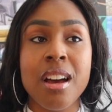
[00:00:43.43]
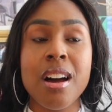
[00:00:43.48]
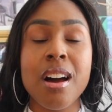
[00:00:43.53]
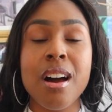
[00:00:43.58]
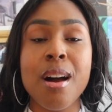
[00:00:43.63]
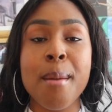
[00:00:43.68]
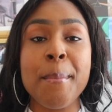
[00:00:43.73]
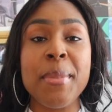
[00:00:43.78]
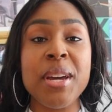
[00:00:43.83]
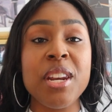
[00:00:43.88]

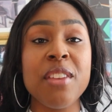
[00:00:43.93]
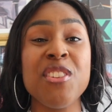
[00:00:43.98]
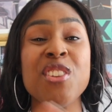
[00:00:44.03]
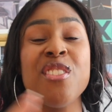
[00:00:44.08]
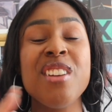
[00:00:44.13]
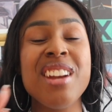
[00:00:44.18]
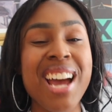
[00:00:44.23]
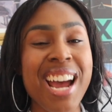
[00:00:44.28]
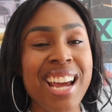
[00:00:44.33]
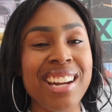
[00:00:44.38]
But if
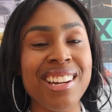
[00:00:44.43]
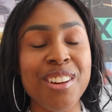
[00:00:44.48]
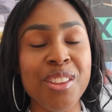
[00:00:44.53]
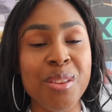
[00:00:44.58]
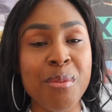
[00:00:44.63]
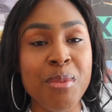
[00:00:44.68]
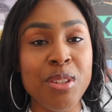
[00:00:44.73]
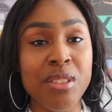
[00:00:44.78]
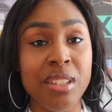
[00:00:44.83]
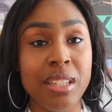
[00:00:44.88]
you're not
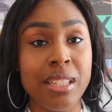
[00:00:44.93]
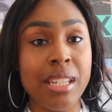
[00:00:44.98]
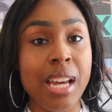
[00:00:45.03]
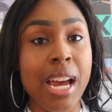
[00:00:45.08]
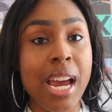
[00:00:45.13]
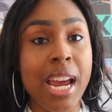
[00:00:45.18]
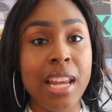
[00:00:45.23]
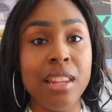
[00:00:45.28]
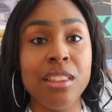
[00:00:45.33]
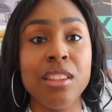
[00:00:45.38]
on the music
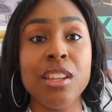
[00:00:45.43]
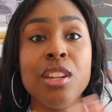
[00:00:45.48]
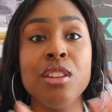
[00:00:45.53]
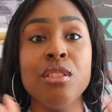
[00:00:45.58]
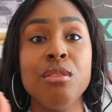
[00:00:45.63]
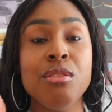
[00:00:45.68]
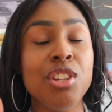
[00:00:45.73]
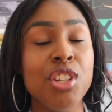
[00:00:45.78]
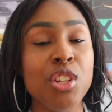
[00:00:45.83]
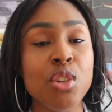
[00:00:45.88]
side,
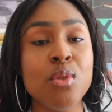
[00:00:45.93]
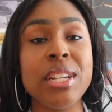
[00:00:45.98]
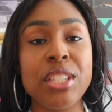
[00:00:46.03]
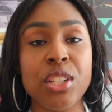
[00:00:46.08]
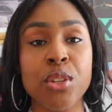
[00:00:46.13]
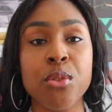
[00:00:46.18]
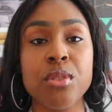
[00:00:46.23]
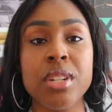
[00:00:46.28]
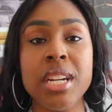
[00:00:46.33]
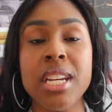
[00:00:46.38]
then you
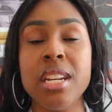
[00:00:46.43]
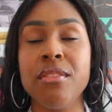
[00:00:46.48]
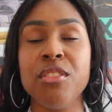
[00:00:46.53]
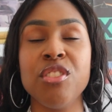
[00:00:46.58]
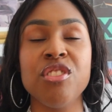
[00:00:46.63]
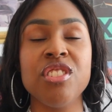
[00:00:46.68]
as a creative,